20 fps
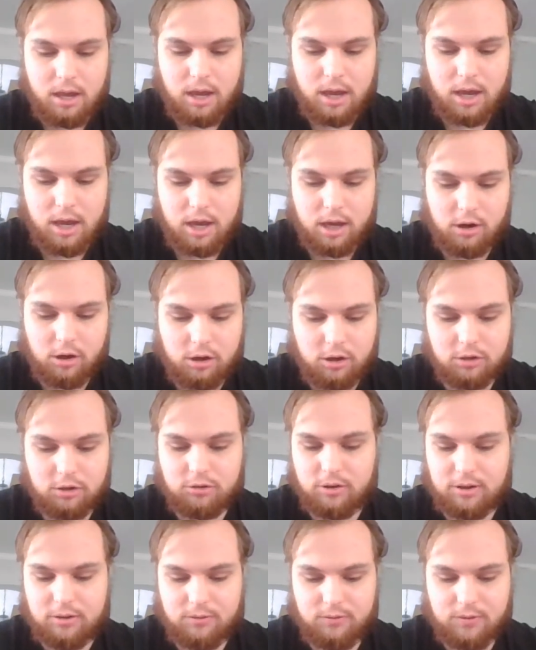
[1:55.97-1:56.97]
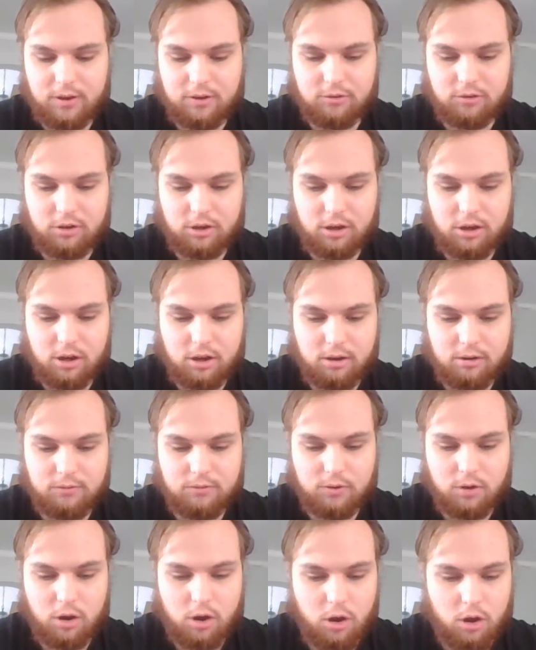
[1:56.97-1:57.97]
And Andrei
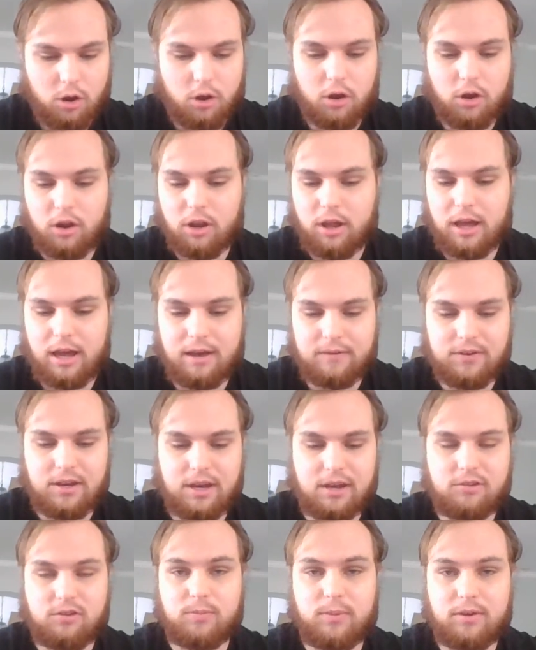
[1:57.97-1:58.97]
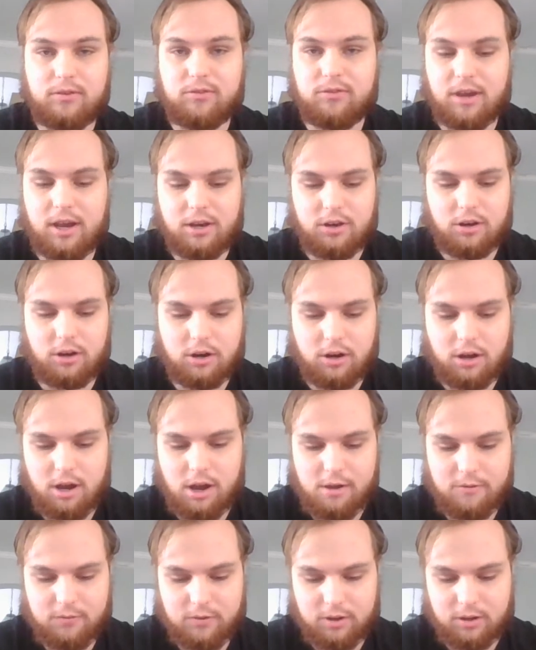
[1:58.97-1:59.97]
Svechnikov all have yet to be signed on
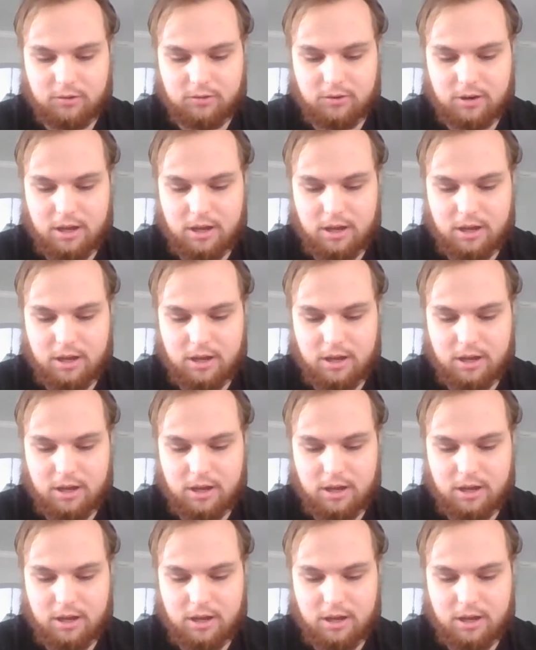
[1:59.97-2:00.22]
offense.